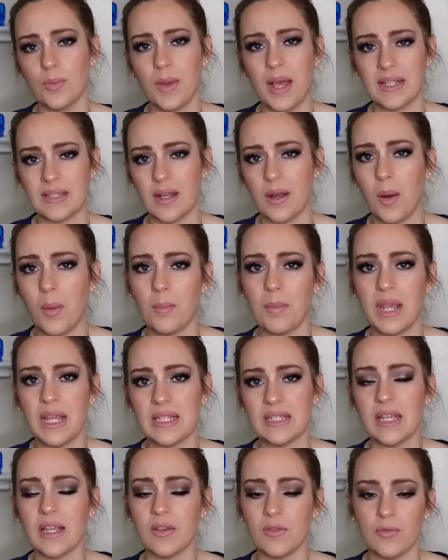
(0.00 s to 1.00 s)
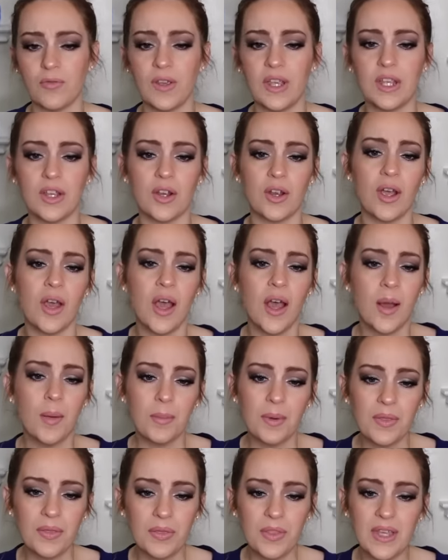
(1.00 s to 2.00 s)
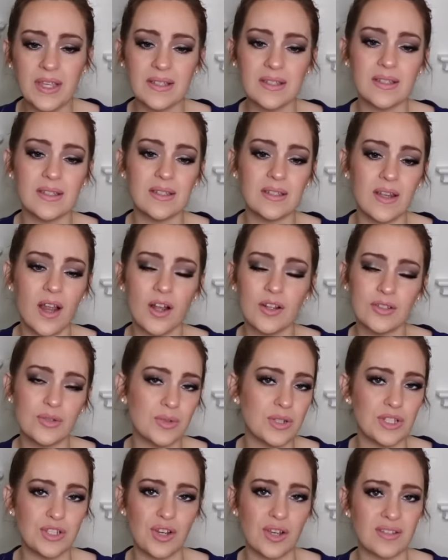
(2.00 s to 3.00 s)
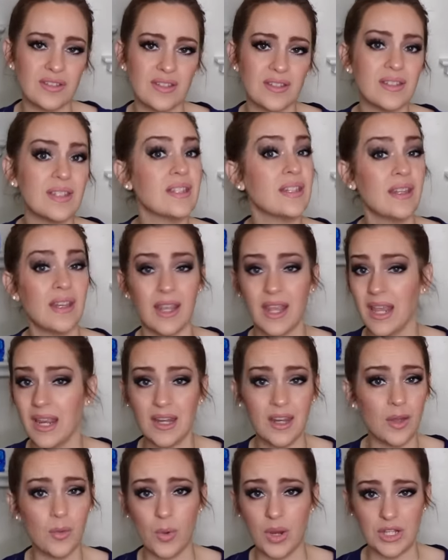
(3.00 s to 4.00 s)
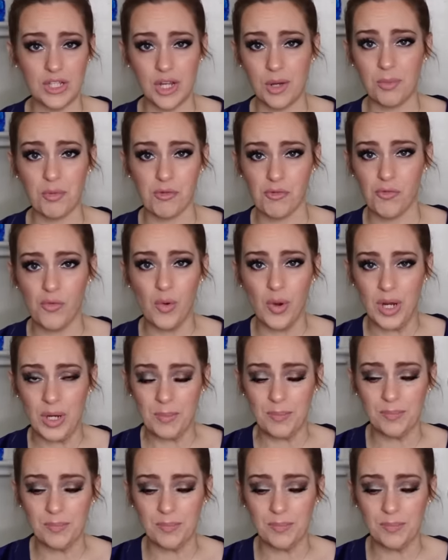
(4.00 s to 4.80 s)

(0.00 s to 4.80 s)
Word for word: has an amazing figure, but this does not do it justice in any way, shape, or form.